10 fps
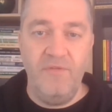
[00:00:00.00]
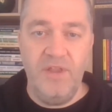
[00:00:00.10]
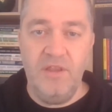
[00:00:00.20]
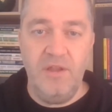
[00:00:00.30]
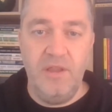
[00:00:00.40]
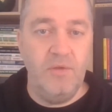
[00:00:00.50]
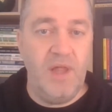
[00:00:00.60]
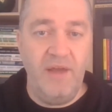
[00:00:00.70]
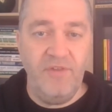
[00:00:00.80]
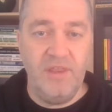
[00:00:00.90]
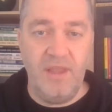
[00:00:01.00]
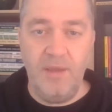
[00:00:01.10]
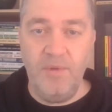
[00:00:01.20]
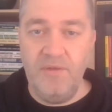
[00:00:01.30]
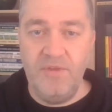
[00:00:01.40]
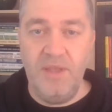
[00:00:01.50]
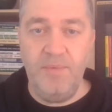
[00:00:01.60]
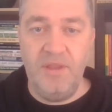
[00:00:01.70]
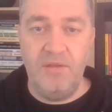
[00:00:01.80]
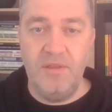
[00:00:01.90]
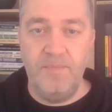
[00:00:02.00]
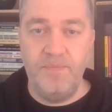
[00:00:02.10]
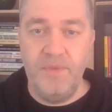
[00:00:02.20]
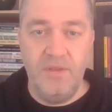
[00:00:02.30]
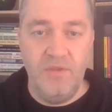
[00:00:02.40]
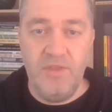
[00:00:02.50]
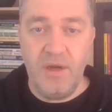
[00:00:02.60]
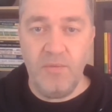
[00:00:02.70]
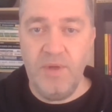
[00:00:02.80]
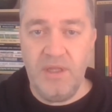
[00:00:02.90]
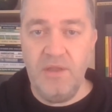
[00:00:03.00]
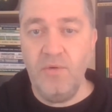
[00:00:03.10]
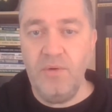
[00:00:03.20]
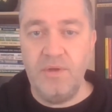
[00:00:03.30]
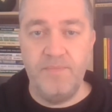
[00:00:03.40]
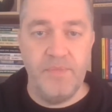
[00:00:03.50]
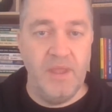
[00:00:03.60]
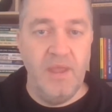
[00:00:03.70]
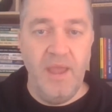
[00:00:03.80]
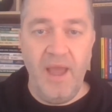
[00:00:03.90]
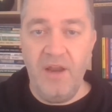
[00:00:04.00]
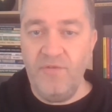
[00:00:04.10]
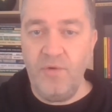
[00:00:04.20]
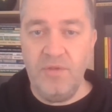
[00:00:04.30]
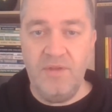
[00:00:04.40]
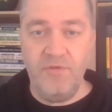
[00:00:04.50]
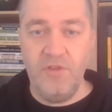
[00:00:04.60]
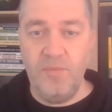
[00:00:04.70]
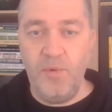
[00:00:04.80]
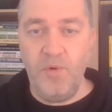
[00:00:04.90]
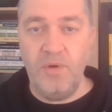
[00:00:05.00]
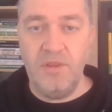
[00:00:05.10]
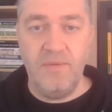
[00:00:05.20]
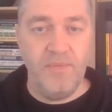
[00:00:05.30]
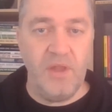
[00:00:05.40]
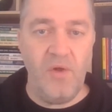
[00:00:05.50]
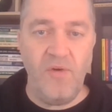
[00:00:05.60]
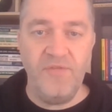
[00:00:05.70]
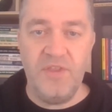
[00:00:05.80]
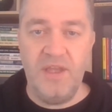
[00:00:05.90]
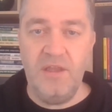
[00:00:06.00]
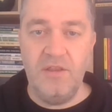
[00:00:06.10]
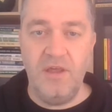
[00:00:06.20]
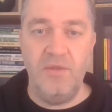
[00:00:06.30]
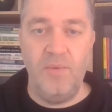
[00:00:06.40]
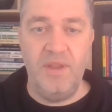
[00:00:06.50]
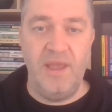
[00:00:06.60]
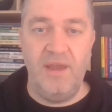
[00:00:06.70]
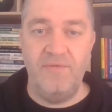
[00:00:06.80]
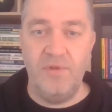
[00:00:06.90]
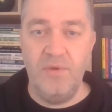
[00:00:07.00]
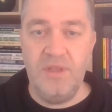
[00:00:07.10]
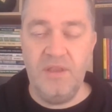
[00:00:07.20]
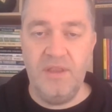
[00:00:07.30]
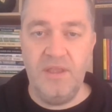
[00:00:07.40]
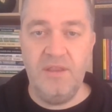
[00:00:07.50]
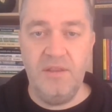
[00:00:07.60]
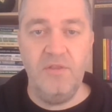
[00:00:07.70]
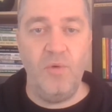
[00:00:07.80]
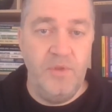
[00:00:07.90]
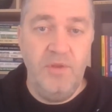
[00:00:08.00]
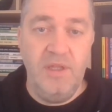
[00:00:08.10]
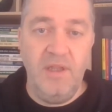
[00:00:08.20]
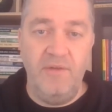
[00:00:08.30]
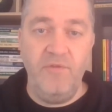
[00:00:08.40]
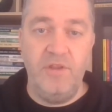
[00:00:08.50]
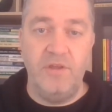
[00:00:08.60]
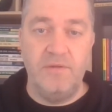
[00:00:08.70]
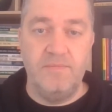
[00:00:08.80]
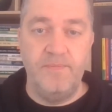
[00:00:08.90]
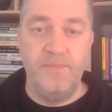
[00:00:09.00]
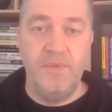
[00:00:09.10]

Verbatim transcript: Eventually, you'll have a stable of tipsters that are really good and if they're on different sports, they'll offset each other when they have losing seasons. You can leverage it.